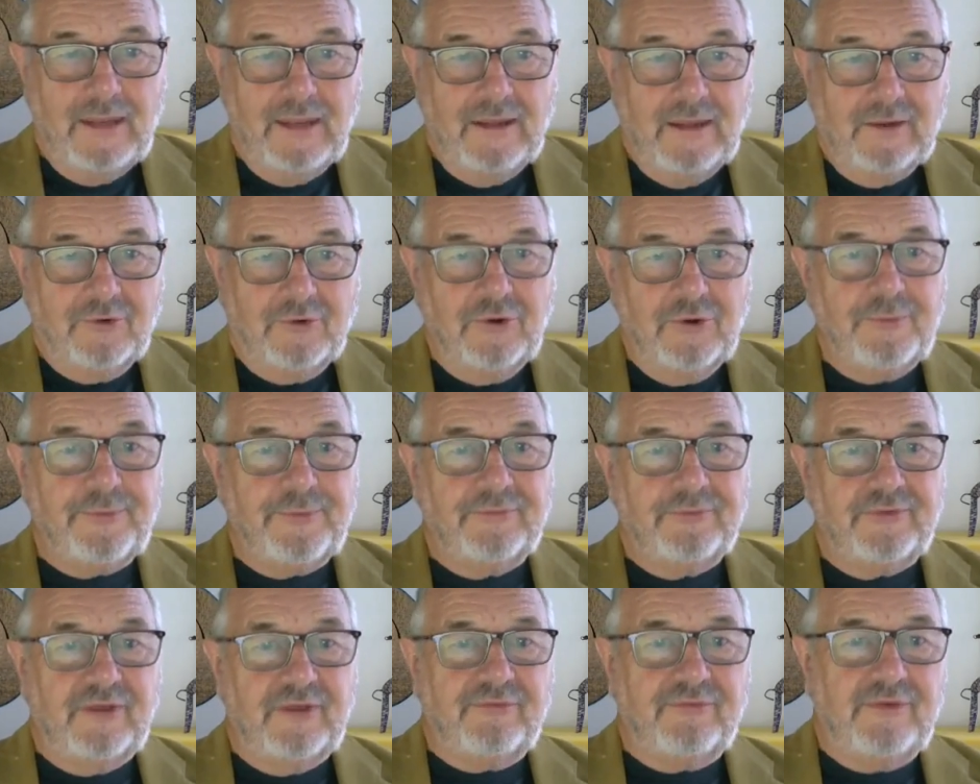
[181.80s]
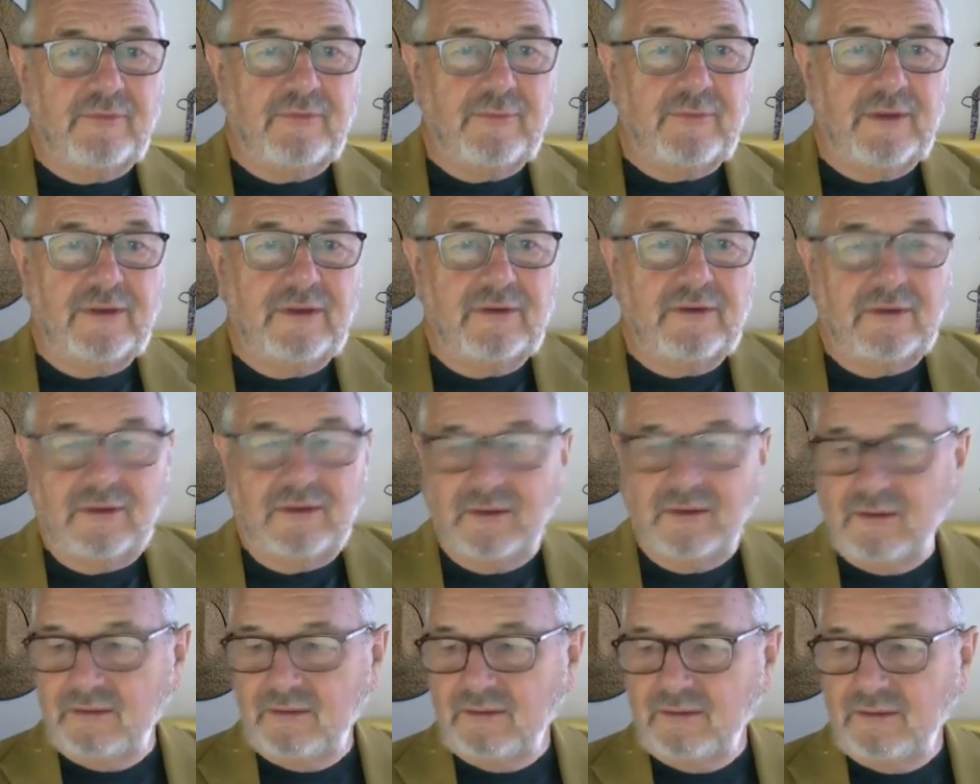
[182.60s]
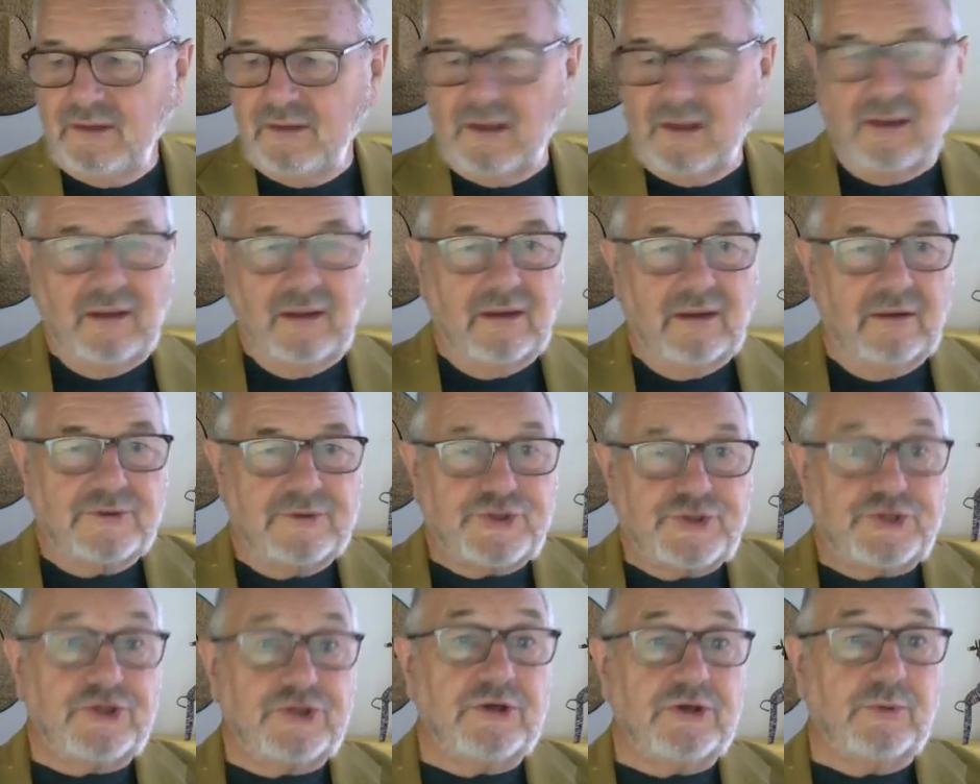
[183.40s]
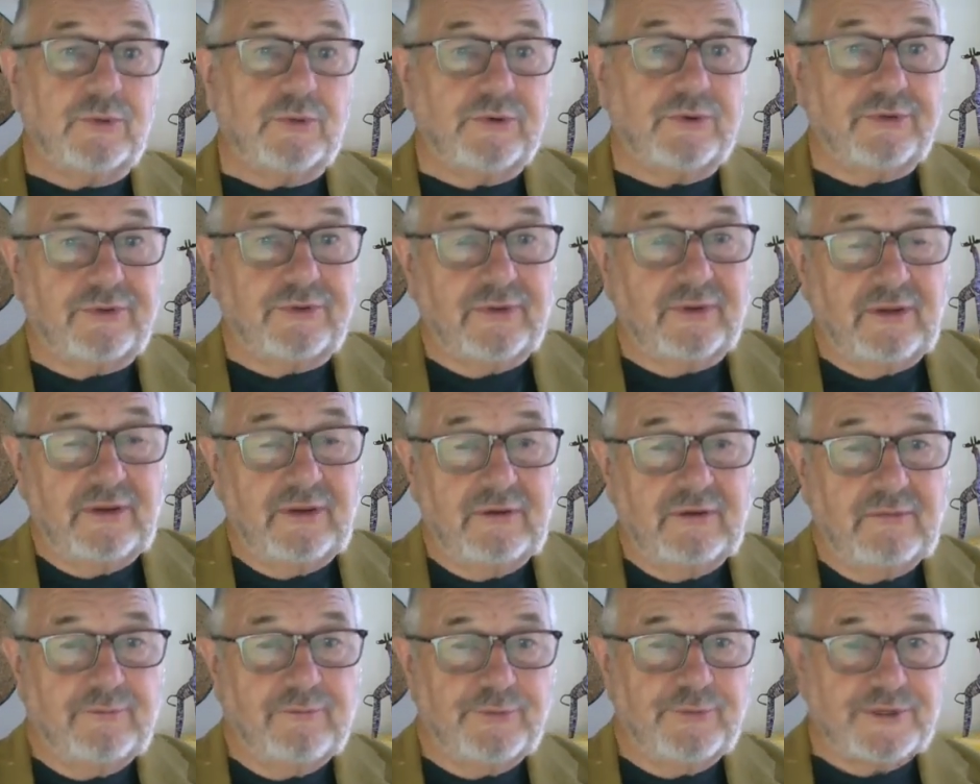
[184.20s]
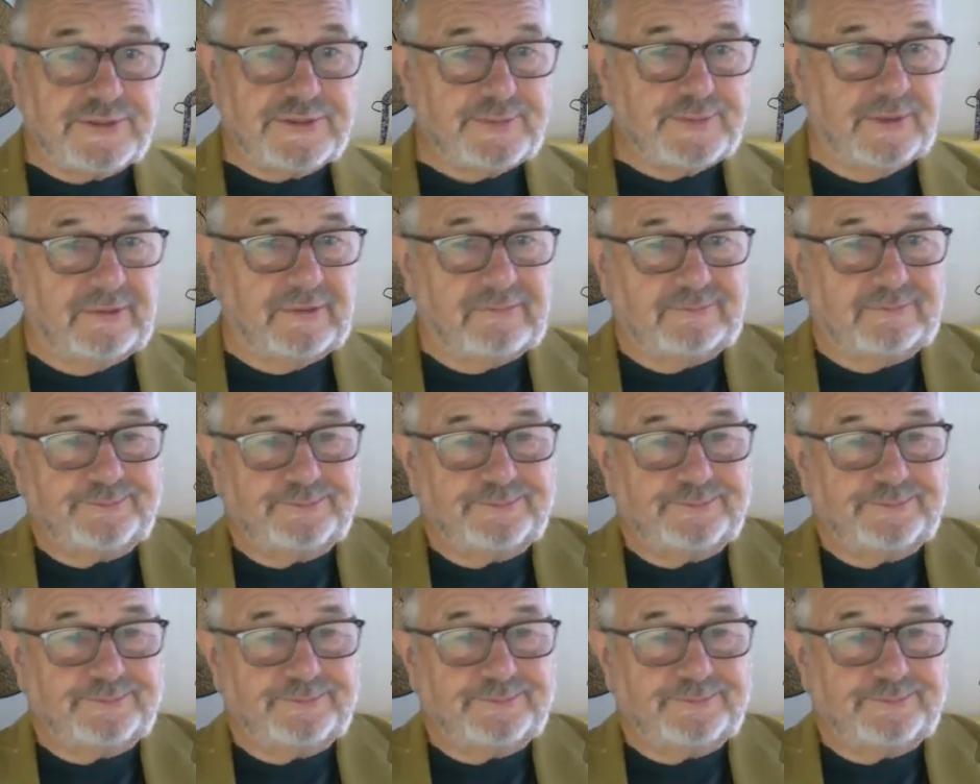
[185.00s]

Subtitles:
group of lovely men in Sherwood in Brisbane,